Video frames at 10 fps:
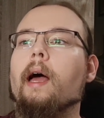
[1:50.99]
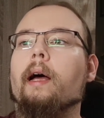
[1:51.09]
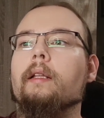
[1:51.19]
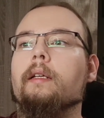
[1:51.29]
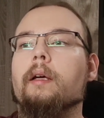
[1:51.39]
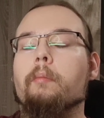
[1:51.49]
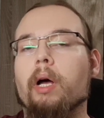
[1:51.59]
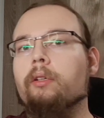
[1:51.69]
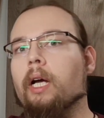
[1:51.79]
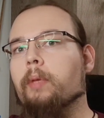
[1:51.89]
and
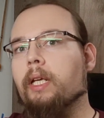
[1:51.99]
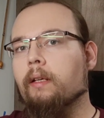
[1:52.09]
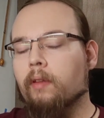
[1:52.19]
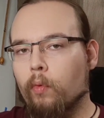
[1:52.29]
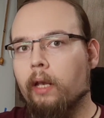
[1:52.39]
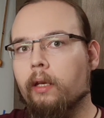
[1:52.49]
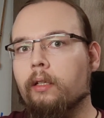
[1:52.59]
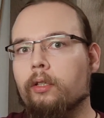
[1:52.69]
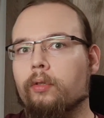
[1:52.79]
Madoka being the one